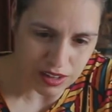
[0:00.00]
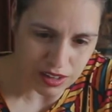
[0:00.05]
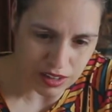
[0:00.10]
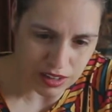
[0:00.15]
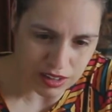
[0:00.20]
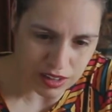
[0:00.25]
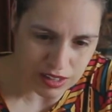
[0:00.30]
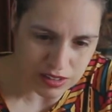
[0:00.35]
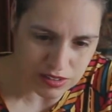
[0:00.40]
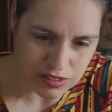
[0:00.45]

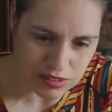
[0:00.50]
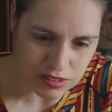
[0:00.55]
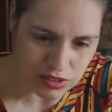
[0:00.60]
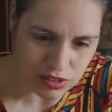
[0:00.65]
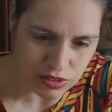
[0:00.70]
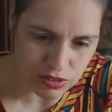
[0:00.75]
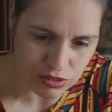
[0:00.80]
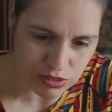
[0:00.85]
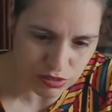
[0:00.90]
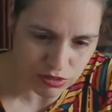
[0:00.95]
That's
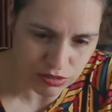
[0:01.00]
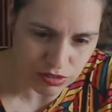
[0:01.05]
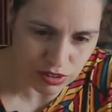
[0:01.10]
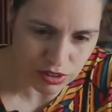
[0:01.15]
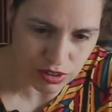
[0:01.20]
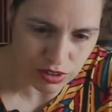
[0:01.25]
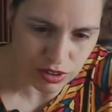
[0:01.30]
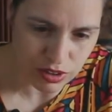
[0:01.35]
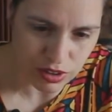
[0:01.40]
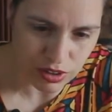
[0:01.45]
2.
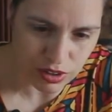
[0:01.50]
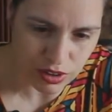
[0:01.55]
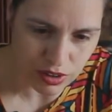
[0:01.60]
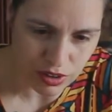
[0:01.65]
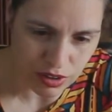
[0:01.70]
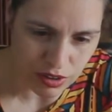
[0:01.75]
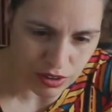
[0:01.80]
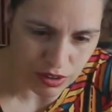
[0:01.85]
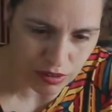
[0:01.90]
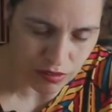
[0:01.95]

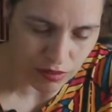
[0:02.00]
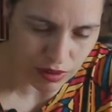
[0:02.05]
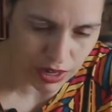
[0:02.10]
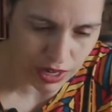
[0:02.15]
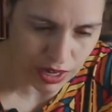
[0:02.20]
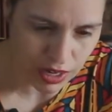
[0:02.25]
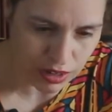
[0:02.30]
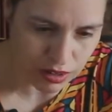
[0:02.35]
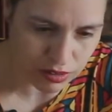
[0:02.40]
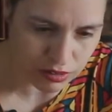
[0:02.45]

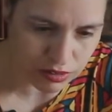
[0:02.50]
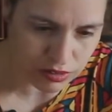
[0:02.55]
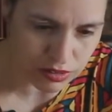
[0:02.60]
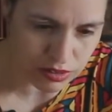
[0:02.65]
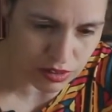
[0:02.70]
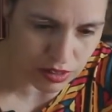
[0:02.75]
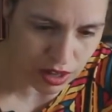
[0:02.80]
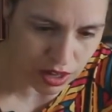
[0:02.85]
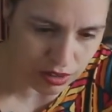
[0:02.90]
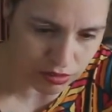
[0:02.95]
Wow, there's
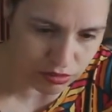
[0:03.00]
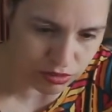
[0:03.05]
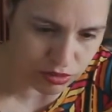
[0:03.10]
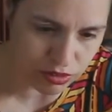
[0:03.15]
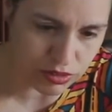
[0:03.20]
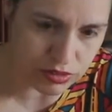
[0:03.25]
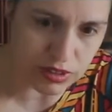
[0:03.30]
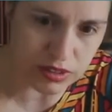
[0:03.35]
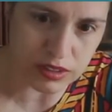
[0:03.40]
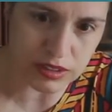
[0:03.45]
a lot of
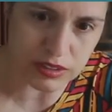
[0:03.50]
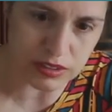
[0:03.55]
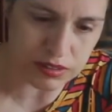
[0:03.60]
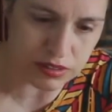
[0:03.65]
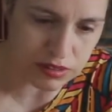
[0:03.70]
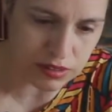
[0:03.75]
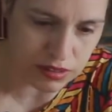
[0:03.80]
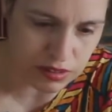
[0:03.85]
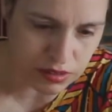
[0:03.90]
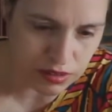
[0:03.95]
roots on these.
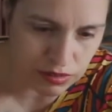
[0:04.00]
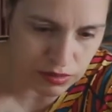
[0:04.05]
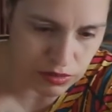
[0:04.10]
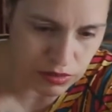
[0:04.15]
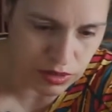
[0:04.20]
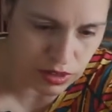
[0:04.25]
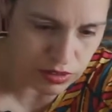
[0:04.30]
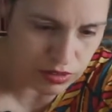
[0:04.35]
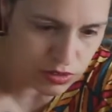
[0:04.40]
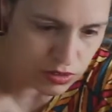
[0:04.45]

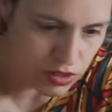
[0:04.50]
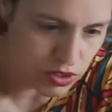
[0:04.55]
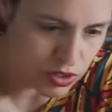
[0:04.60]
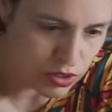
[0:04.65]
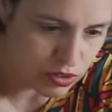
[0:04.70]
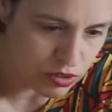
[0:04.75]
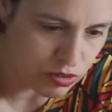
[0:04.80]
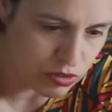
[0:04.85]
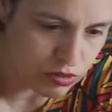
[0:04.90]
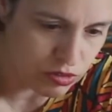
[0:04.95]
That's
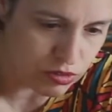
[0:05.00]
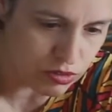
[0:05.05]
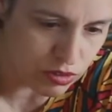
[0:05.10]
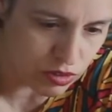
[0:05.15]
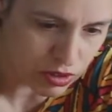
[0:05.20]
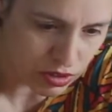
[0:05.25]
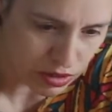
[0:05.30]
2.